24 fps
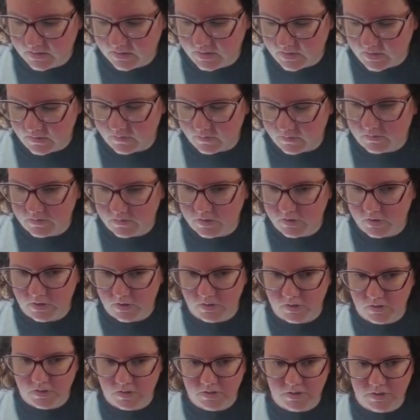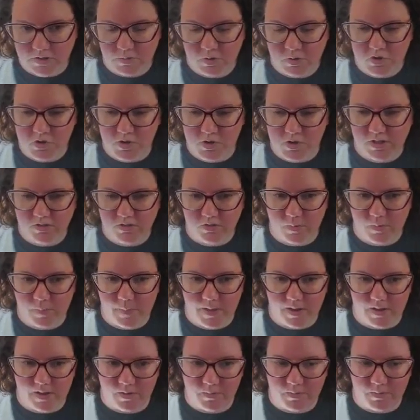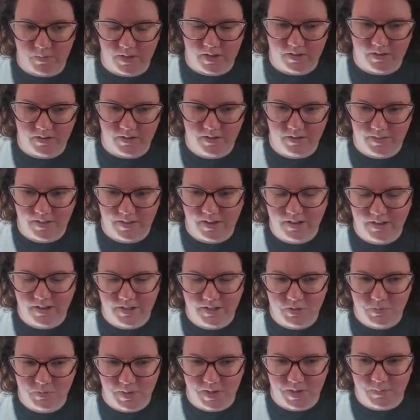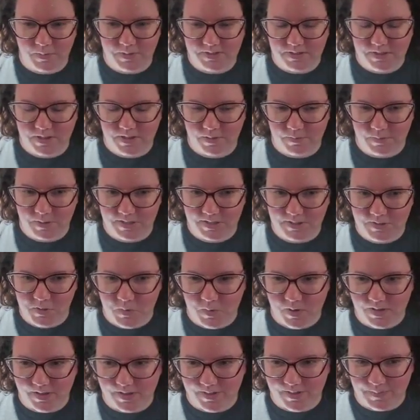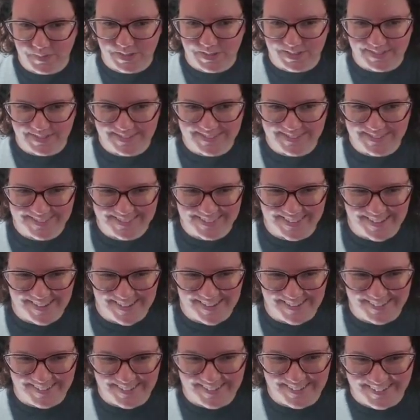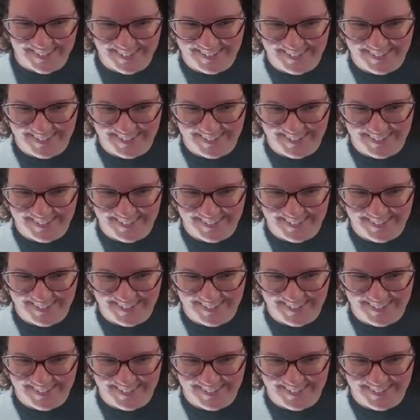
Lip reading: you can learn some new tricks from them, and they can explain what skibbity toilet means, and